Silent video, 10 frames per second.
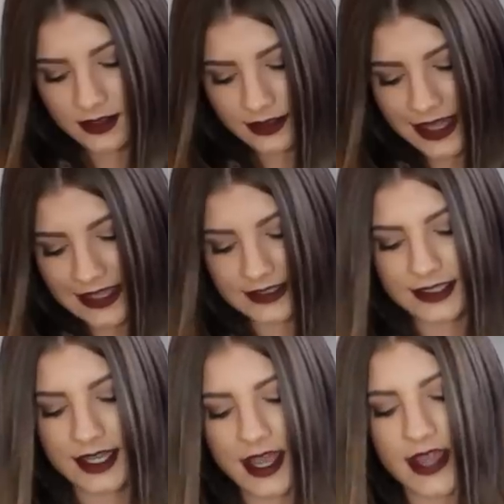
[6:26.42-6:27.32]

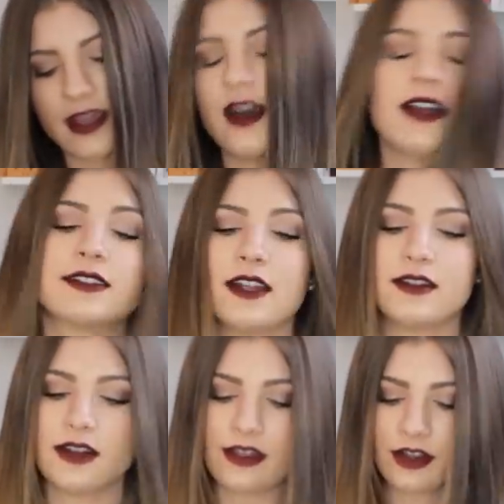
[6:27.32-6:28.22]
Lastly, I got
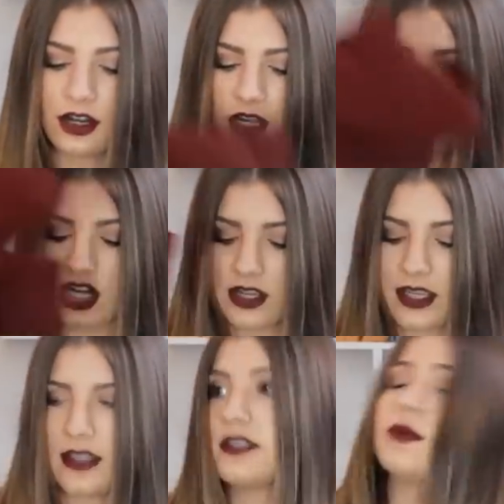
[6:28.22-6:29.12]
another
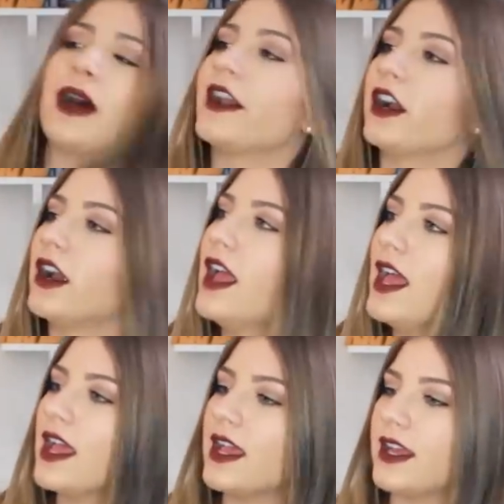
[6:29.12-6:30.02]
chunky sweater.
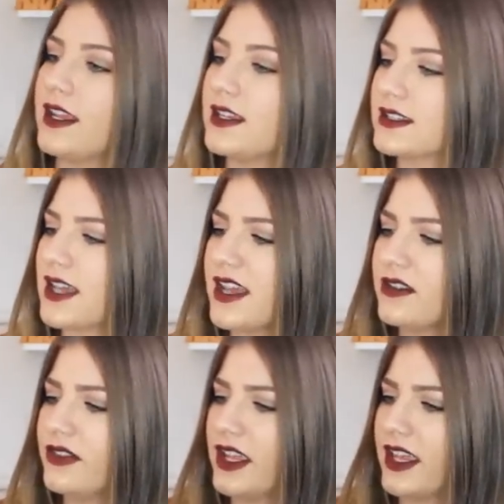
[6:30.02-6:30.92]
It is kind
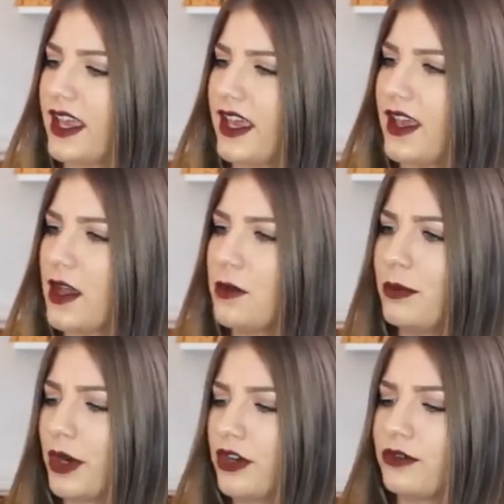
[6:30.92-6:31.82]
of like a
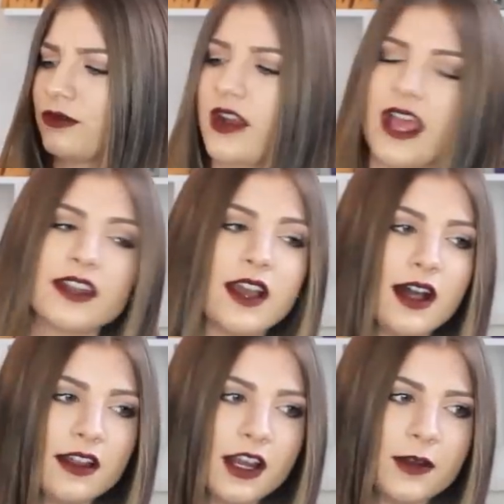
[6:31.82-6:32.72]
burnt red
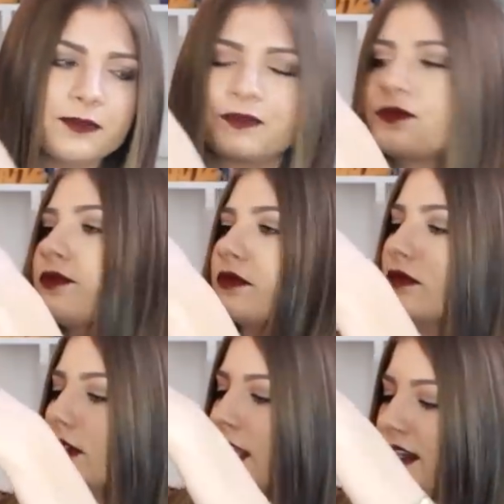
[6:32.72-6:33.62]
color,
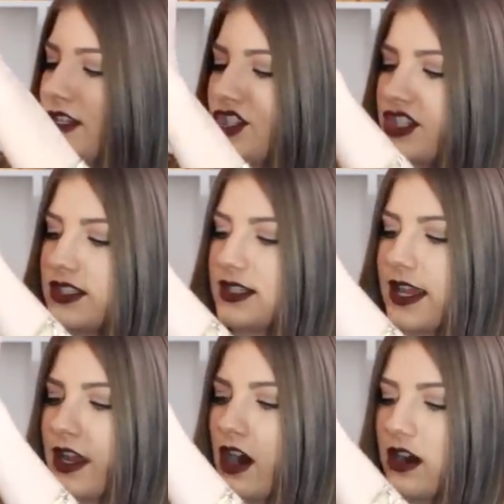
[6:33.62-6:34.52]
and it's just
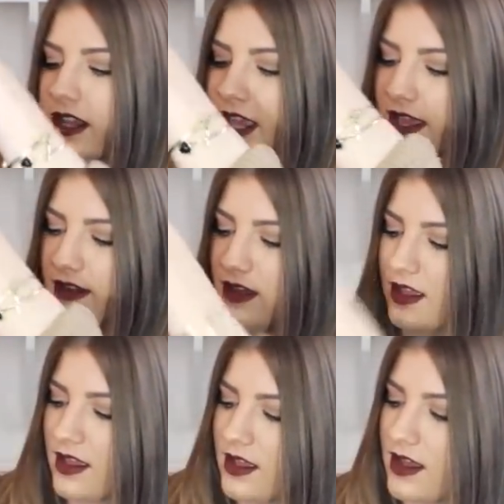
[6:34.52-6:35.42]
a cardigan,
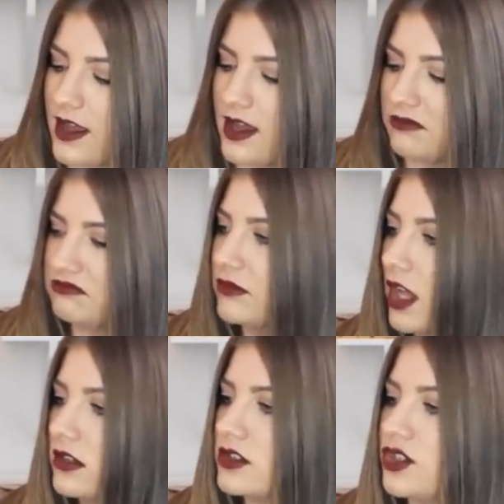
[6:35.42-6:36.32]
um,
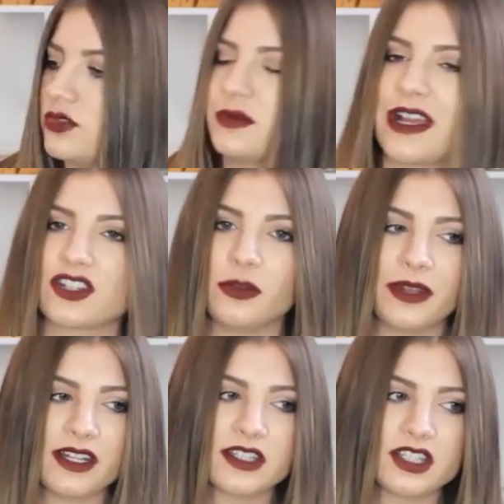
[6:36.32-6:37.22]
not too special,
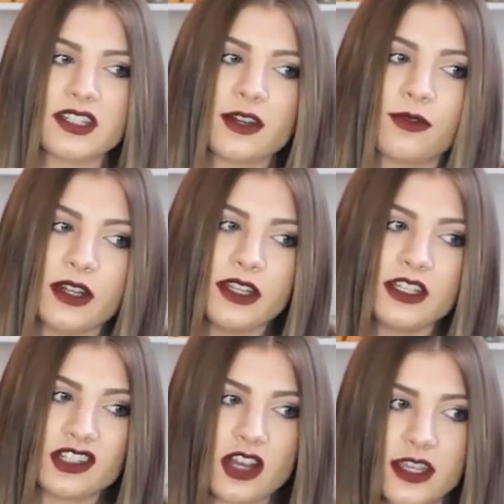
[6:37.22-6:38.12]
but it's just like
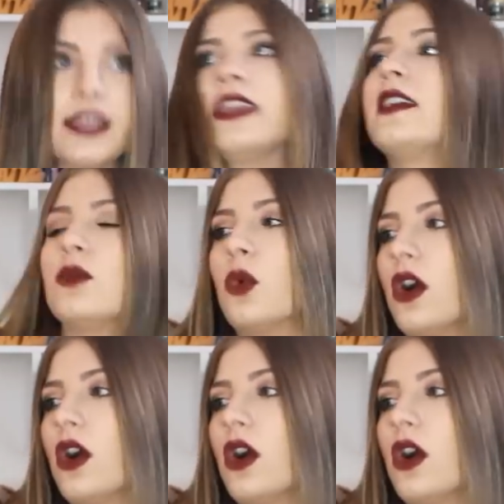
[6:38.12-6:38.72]
really chunky and